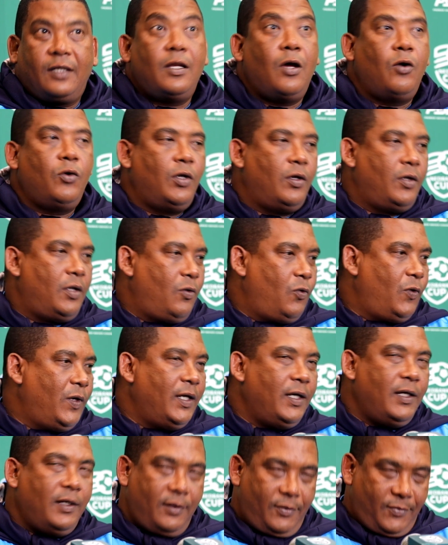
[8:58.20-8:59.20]
No.
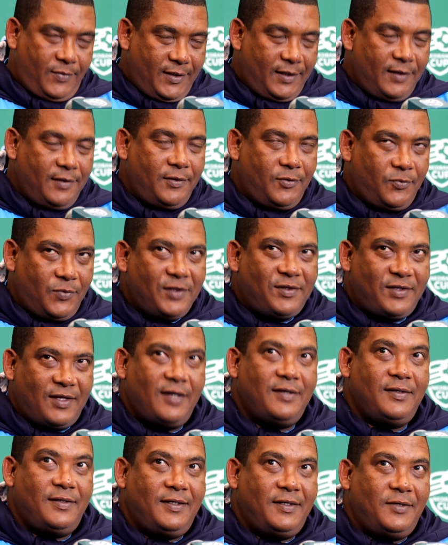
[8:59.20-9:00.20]
We
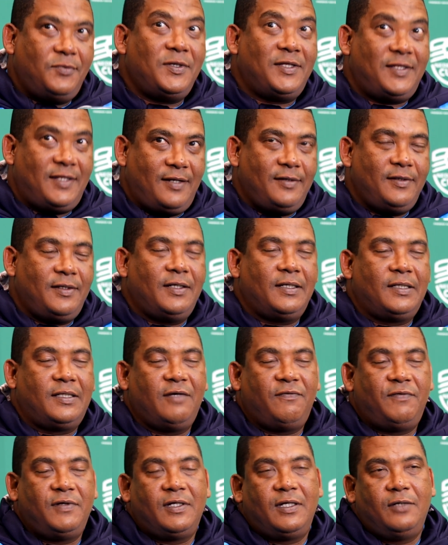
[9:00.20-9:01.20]
trained here.
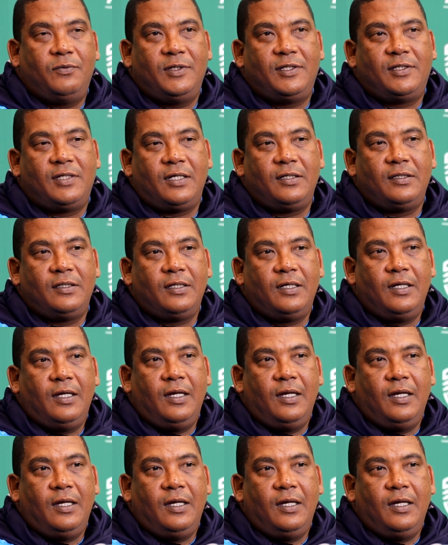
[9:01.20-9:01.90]
Definitely, we trained.